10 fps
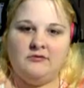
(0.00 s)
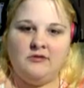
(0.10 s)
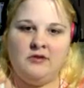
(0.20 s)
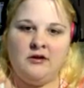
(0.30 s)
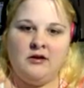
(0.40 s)

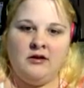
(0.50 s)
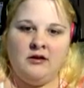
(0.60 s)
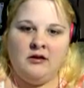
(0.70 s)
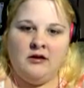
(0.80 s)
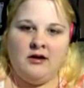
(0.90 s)

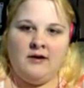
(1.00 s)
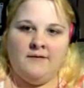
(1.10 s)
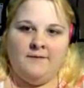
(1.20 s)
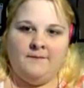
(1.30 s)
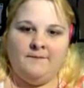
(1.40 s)

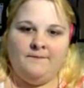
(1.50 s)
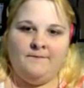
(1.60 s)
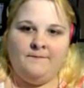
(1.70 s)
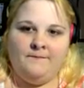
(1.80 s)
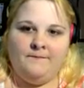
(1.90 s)

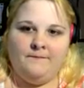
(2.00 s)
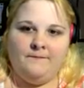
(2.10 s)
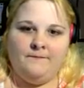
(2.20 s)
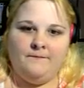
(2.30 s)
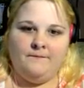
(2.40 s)

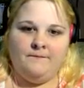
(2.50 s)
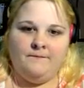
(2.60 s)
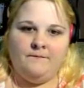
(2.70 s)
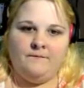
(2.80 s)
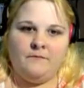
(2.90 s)

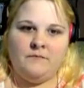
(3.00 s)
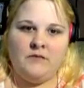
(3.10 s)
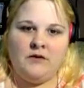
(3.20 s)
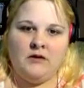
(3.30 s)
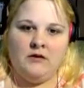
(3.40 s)

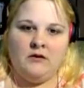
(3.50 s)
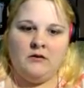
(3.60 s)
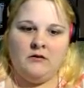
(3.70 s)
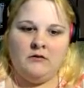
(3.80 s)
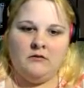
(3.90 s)

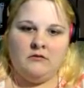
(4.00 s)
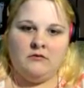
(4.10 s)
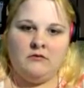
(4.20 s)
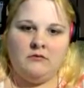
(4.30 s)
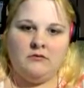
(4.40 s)
Nothing is said.